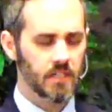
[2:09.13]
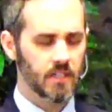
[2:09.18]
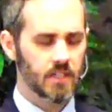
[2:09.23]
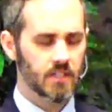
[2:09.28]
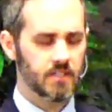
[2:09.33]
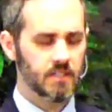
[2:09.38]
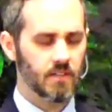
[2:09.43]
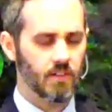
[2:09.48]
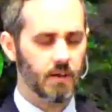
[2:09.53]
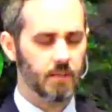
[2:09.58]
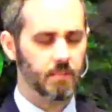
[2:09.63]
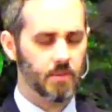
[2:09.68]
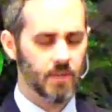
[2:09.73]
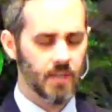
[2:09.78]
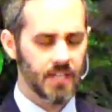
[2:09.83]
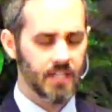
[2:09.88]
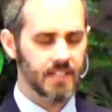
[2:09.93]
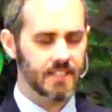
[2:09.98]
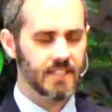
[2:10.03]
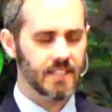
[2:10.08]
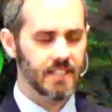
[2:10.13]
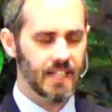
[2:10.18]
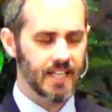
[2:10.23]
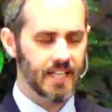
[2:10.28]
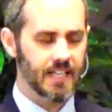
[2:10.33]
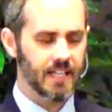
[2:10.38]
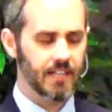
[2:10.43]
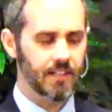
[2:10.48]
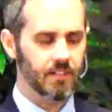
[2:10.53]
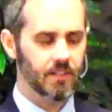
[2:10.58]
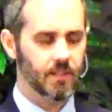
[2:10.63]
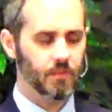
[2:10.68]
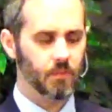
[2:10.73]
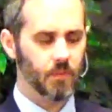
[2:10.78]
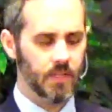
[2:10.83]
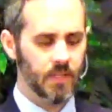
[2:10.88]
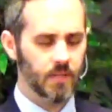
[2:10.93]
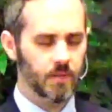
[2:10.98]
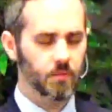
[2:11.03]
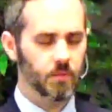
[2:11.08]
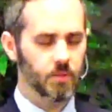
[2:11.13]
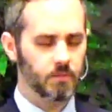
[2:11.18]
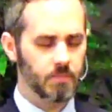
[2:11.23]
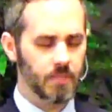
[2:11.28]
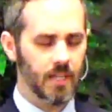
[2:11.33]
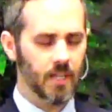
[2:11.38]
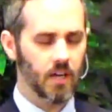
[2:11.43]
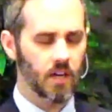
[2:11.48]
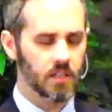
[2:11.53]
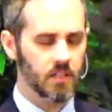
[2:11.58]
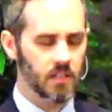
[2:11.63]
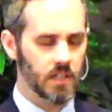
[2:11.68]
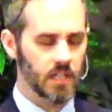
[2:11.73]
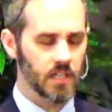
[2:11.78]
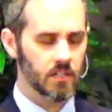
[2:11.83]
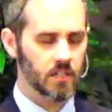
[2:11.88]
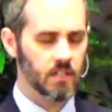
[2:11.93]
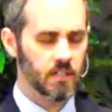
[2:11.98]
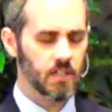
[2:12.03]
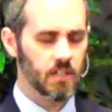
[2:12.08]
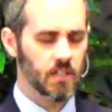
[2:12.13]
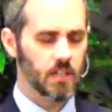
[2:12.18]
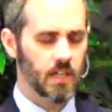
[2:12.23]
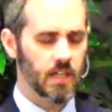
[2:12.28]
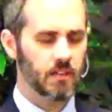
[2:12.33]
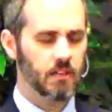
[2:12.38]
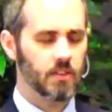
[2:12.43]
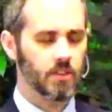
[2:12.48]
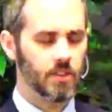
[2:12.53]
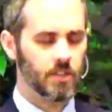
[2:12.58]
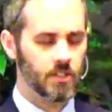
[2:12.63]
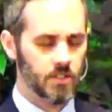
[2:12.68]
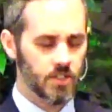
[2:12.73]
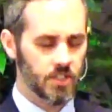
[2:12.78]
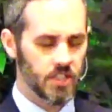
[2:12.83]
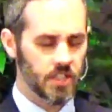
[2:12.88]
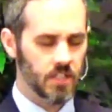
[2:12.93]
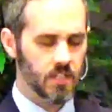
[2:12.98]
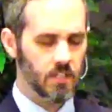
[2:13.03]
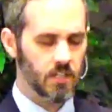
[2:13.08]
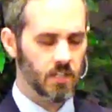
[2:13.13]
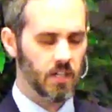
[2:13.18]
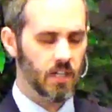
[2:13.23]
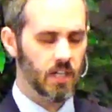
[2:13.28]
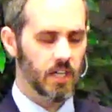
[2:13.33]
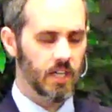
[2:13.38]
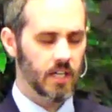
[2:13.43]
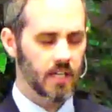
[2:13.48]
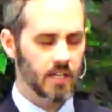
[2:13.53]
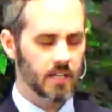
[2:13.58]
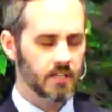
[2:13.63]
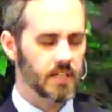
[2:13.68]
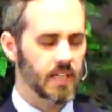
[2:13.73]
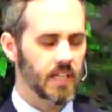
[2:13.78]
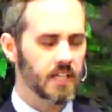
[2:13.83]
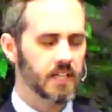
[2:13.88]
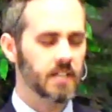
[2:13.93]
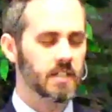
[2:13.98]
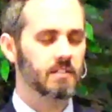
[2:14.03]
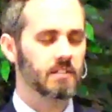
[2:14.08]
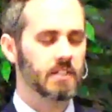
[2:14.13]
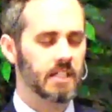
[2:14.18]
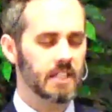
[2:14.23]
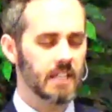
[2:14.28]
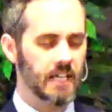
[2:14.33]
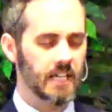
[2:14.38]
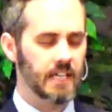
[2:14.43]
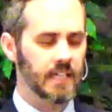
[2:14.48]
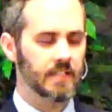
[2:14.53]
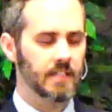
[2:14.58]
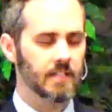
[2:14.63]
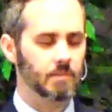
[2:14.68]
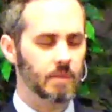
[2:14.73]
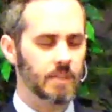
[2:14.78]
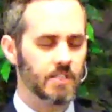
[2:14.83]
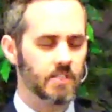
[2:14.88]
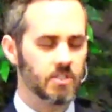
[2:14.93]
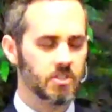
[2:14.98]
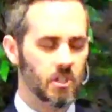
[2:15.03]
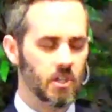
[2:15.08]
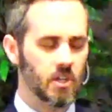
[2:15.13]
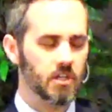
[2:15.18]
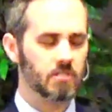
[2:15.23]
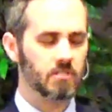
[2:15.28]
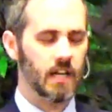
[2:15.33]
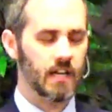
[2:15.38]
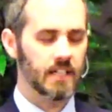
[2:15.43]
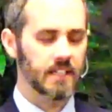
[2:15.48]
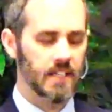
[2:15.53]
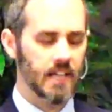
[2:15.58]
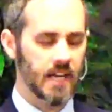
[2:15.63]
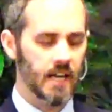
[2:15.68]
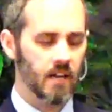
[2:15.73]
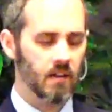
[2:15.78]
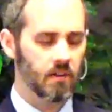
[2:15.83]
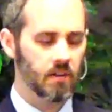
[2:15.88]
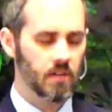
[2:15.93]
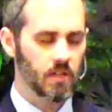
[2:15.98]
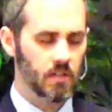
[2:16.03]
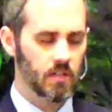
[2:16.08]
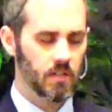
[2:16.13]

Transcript: And so I pray today that we would be hungrier and thirstier at the end of the day than we start right now.